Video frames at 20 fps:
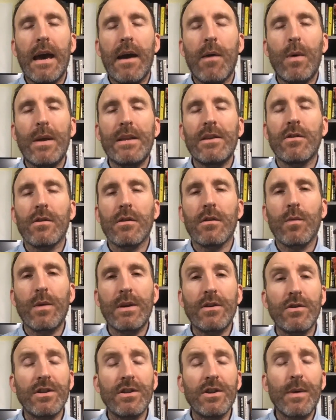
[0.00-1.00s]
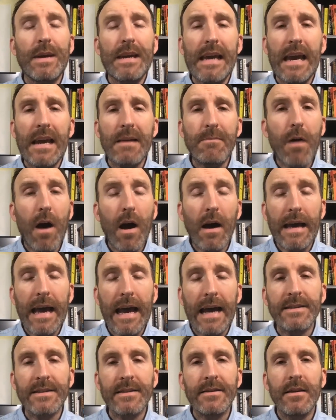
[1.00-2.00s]
when you're doing a
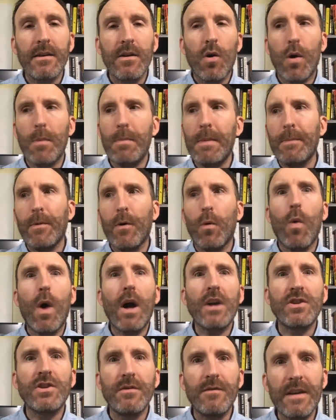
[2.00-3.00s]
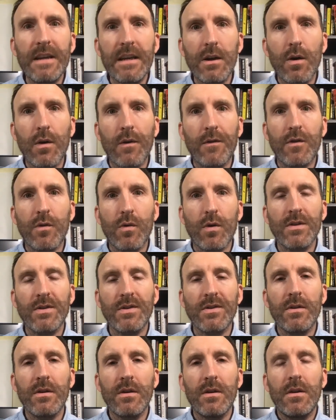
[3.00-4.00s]
podcast, or people watch a video of
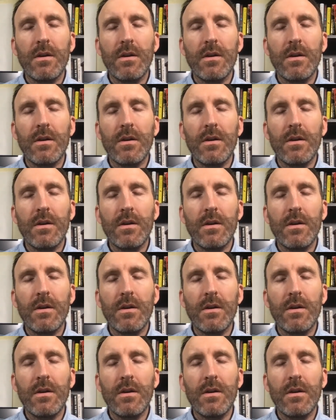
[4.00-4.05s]
yours.